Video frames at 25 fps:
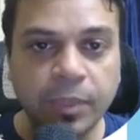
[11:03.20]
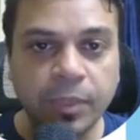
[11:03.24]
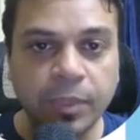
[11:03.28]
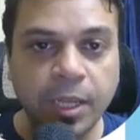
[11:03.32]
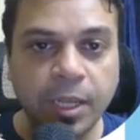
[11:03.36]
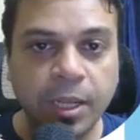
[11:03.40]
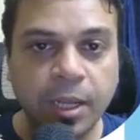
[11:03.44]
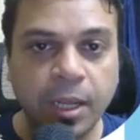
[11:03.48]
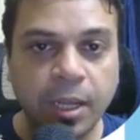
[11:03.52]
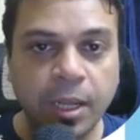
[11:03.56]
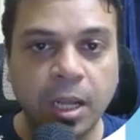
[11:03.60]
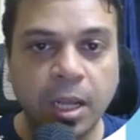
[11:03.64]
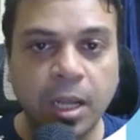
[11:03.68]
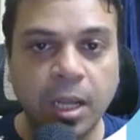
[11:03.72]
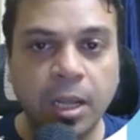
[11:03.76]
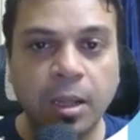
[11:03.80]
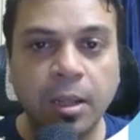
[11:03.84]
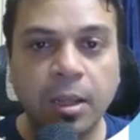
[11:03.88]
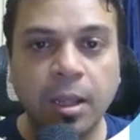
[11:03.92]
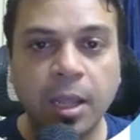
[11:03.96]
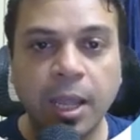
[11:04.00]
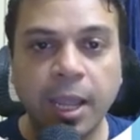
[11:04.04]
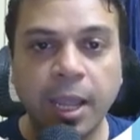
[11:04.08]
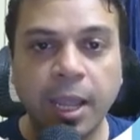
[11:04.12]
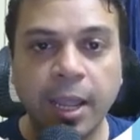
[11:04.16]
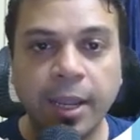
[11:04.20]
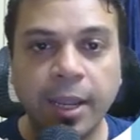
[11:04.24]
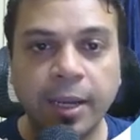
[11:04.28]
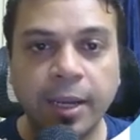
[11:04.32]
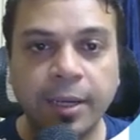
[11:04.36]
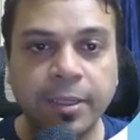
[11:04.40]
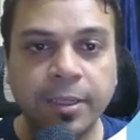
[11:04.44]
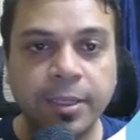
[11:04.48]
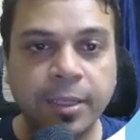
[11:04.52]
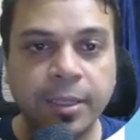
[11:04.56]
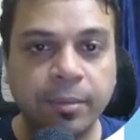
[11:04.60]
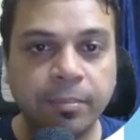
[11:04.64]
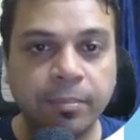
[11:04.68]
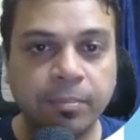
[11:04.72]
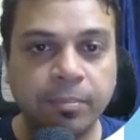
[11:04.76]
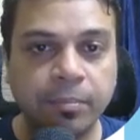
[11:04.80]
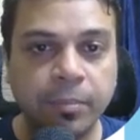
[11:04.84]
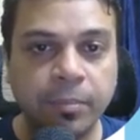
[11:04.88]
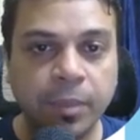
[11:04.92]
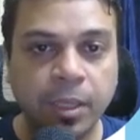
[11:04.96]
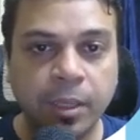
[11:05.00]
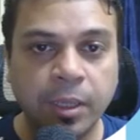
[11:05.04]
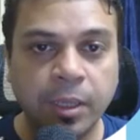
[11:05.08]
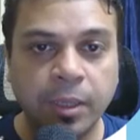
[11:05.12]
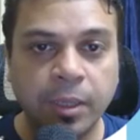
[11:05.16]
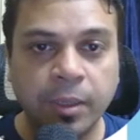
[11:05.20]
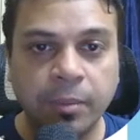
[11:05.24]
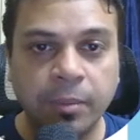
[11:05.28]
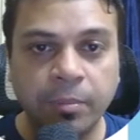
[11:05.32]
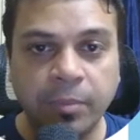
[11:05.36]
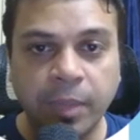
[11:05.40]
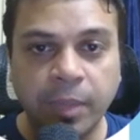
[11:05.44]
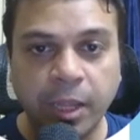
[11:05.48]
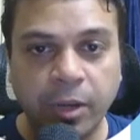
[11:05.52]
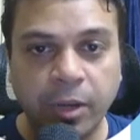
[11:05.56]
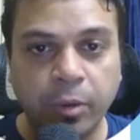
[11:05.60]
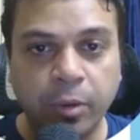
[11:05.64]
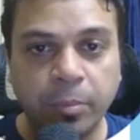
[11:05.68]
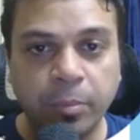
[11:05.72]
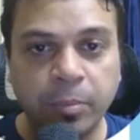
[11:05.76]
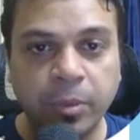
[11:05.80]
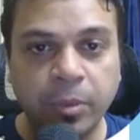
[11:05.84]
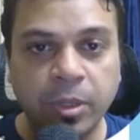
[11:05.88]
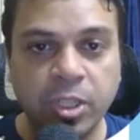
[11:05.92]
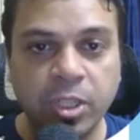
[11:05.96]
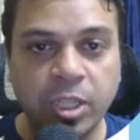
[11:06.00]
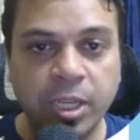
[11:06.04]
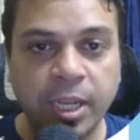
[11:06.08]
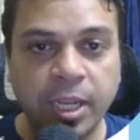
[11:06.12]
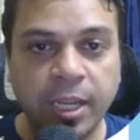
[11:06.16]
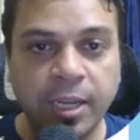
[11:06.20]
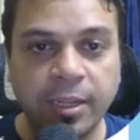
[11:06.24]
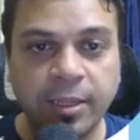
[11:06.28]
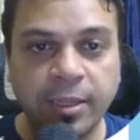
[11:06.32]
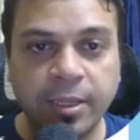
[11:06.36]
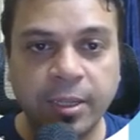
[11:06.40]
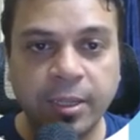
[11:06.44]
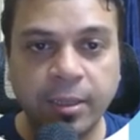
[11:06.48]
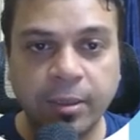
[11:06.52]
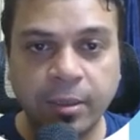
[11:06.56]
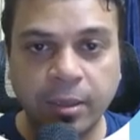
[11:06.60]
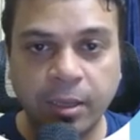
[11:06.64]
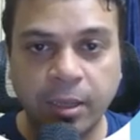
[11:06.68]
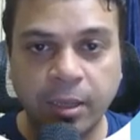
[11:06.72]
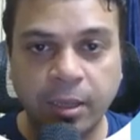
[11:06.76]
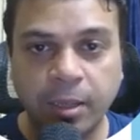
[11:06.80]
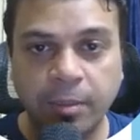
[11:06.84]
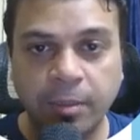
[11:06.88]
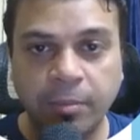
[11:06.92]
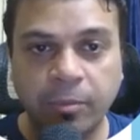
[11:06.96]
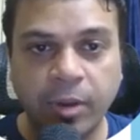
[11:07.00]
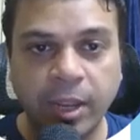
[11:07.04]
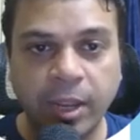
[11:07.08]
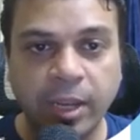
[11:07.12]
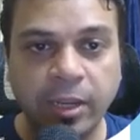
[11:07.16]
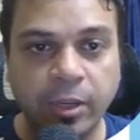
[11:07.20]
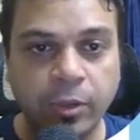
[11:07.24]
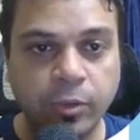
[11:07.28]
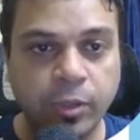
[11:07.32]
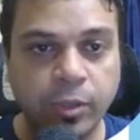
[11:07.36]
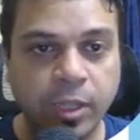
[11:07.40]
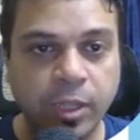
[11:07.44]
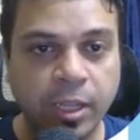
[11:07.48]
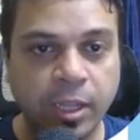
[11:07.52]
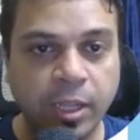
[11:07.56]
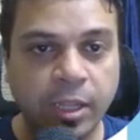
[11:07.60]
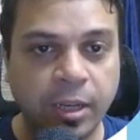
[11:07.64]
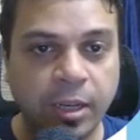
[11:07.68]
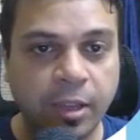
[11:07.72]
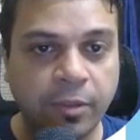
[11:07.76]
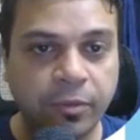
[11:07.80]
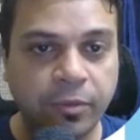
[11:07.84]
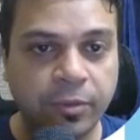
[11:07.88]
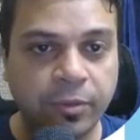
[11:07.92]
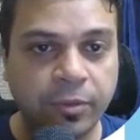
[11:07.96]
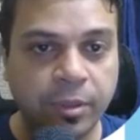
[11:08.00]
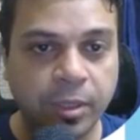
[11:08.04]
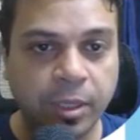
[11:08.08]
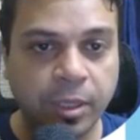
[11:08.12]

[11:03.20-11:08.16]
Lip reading: And then you're merging it, right, using a left